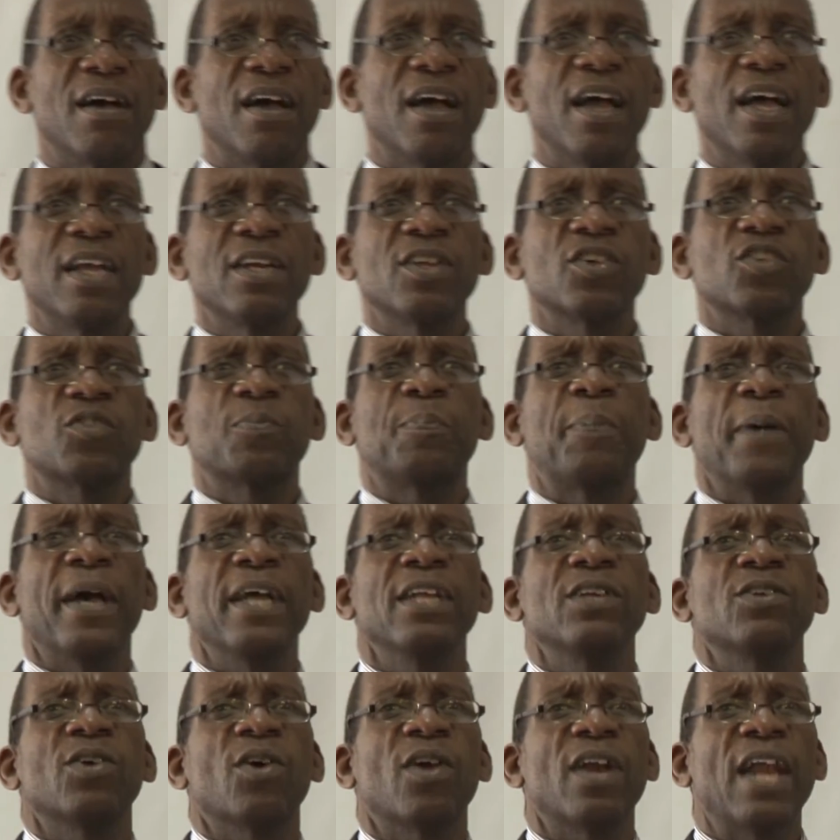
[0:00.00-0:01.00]
and you
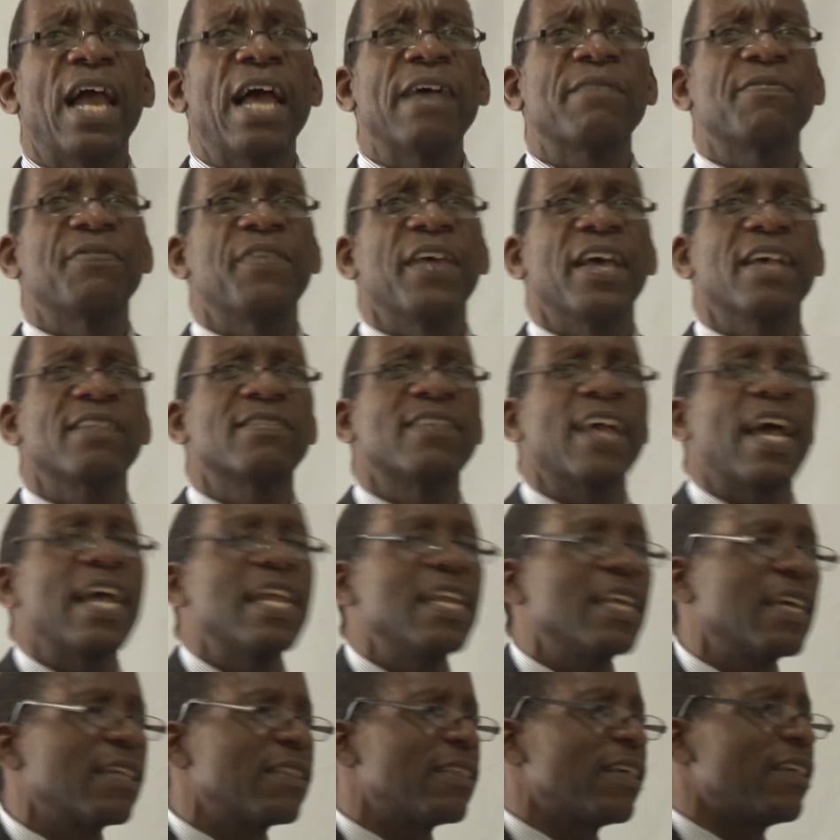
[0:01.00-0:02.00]
spend your life there
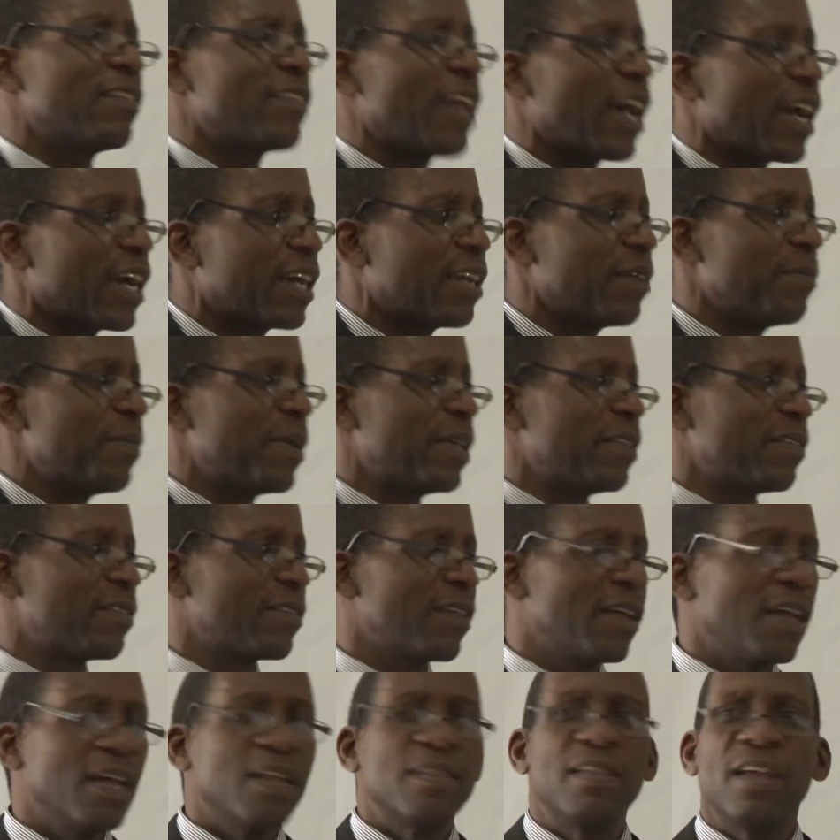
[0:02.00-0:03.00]
signing these agreements.
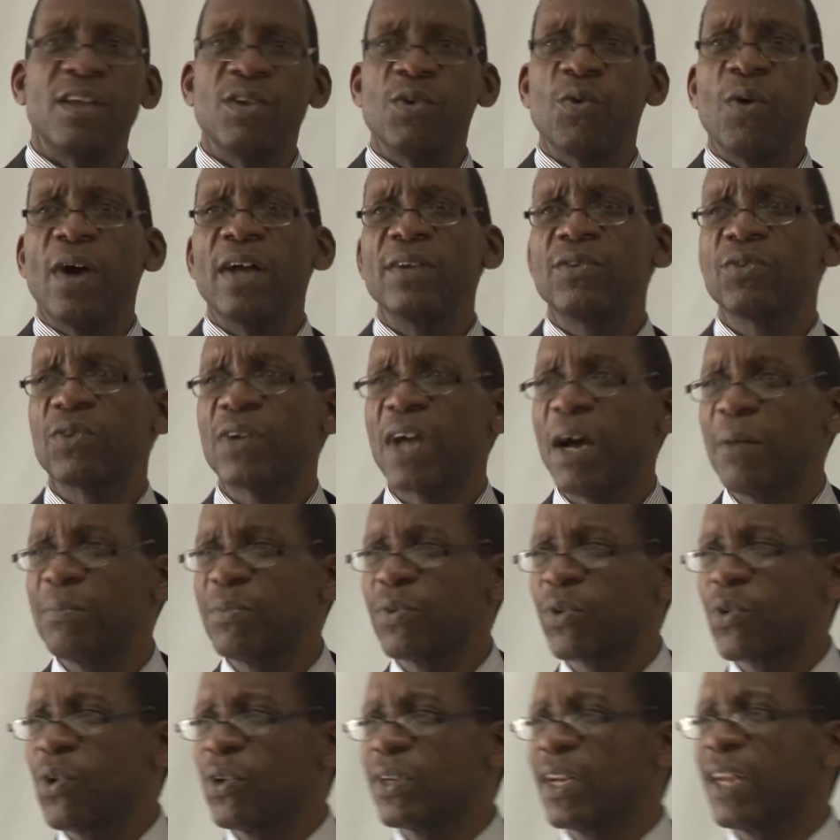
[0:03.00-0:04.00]
Then you want to come
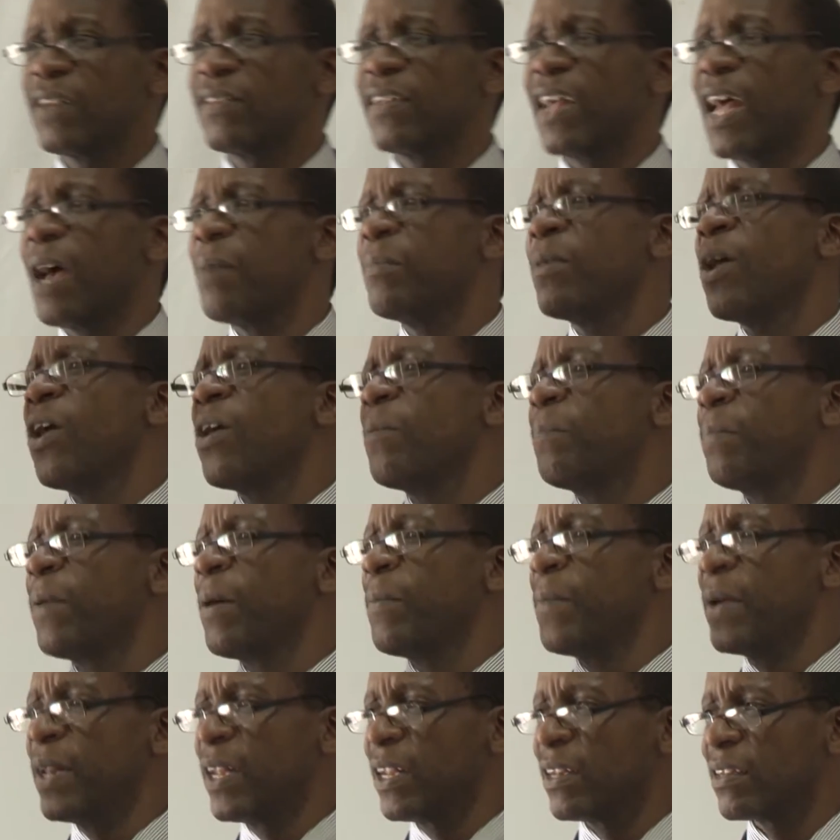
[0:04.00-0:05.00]
to court and say, I'm now
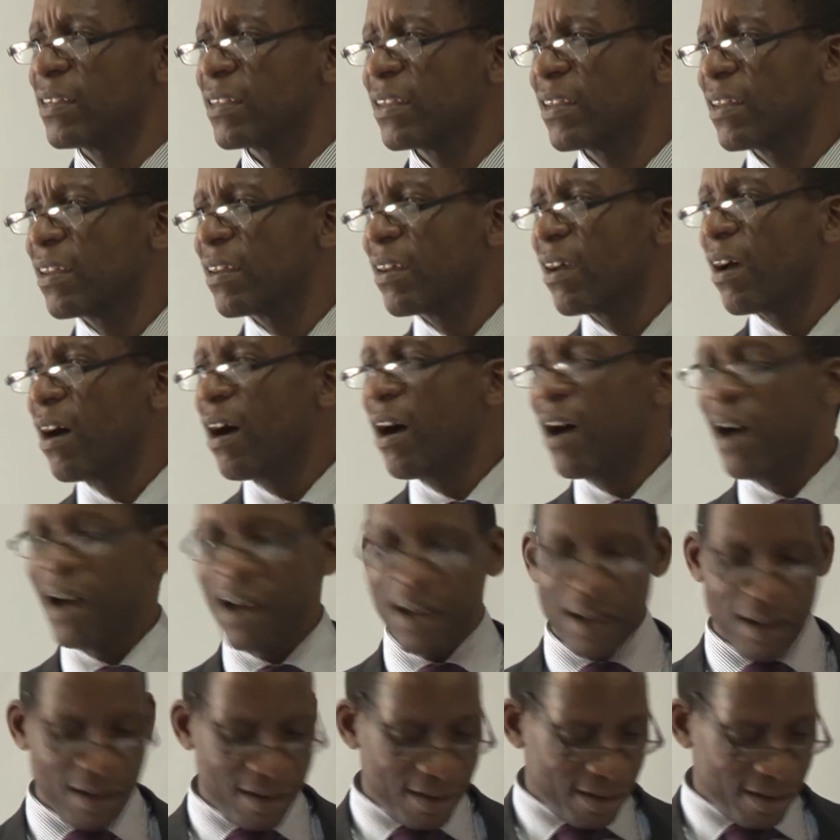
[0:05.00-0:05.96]
permanent. Ah,